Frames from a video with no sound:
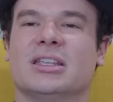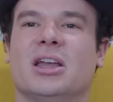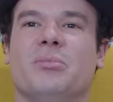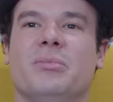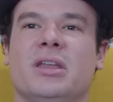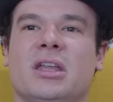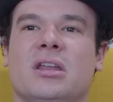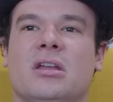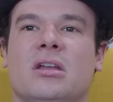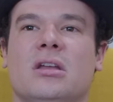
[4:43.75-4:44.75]
that sound
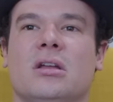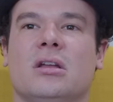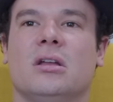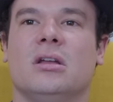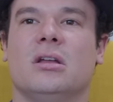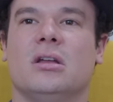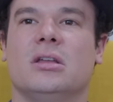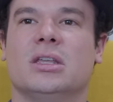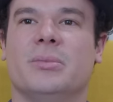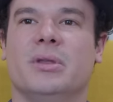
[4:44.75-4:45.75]
mean?
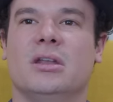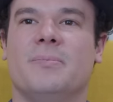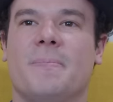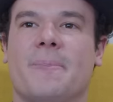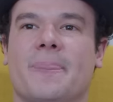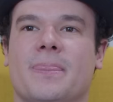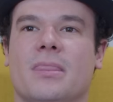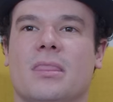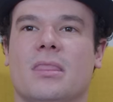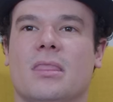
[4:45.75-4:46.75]
Is that mean?
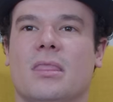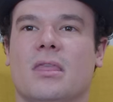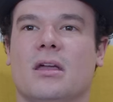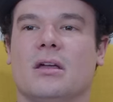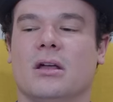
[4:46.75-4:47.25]
No.